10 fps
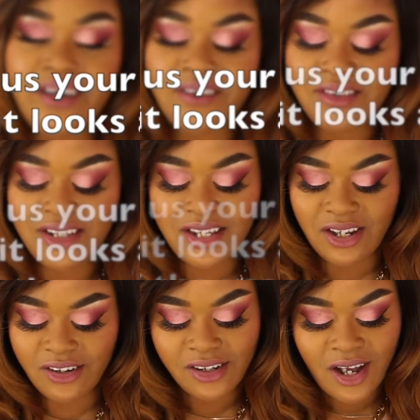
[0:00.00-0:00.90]
of the
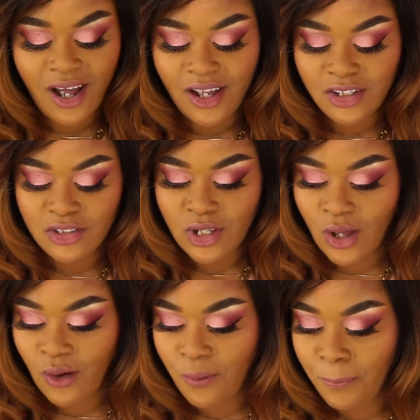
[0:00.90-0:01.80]
year.
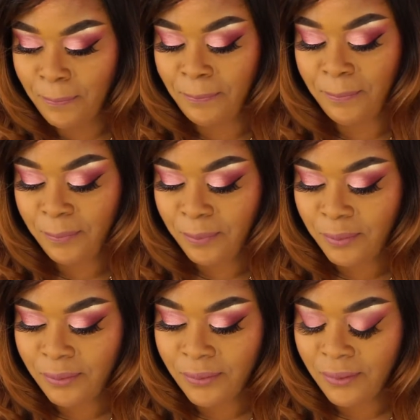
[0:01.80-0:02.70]
So
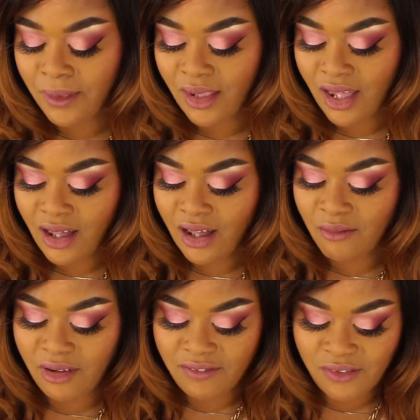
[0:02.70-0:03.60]

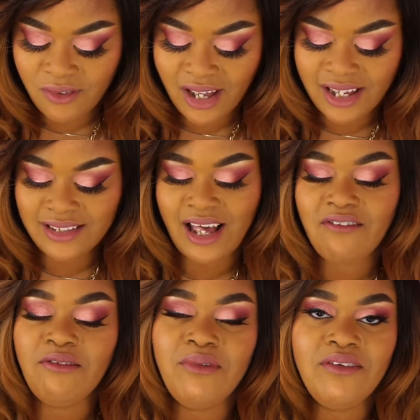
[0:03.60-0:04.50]
if you guys
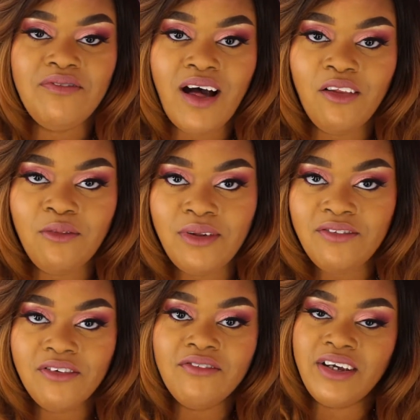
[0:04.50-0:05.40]
haven't been following me
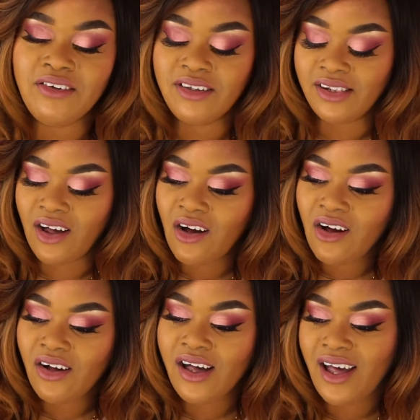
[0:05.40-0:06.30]
for very
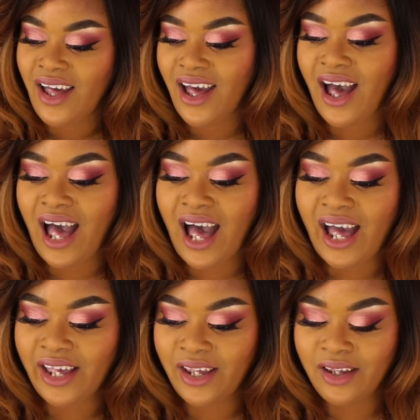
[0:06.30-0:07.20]
long,
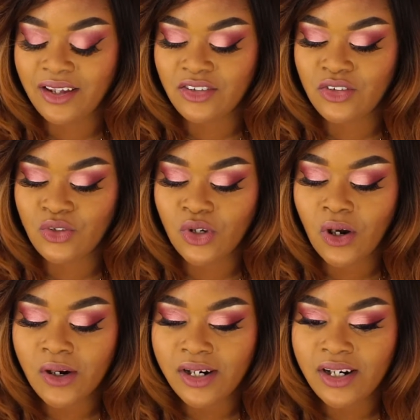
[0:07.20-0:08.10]
I
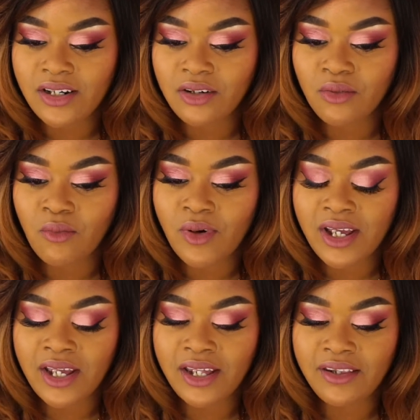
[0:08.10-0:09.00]
started
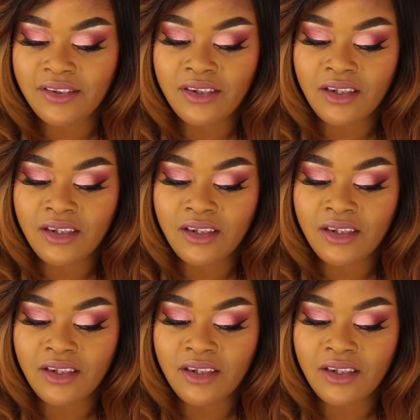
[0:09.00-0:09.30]
with,